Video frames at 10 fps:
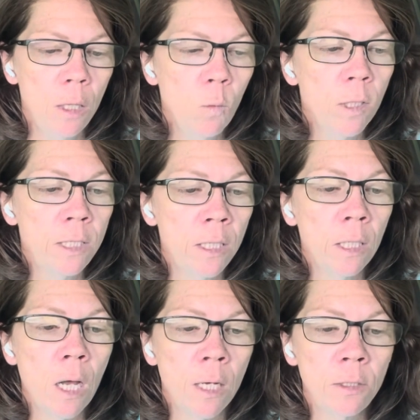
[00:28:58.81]
What's in the
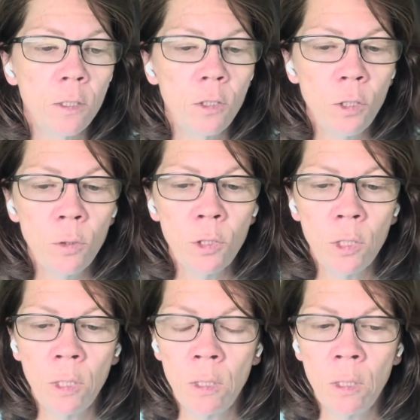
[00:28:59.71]

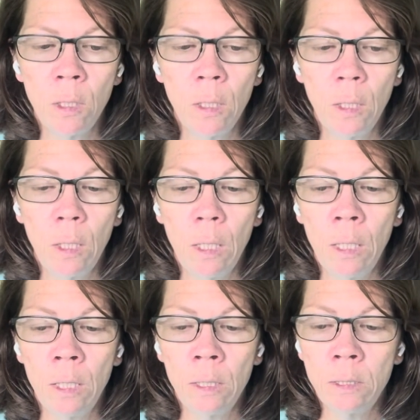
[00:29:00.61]
Constitution
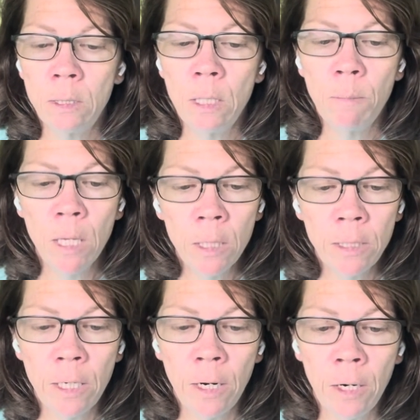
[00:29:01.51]
is the
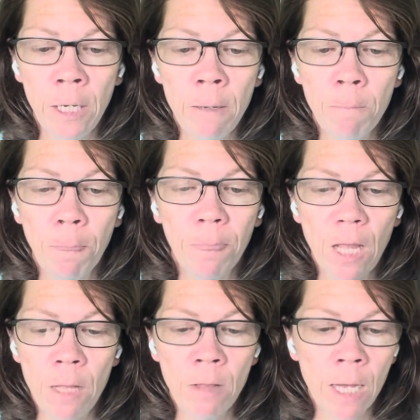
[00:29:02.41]
military,
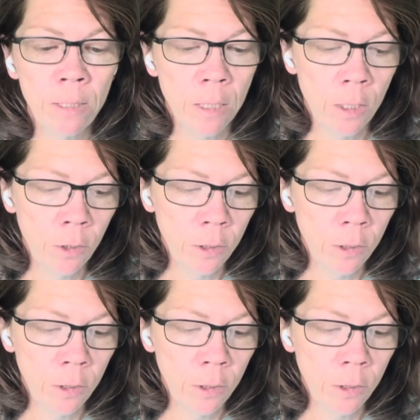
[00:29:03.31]
and that's under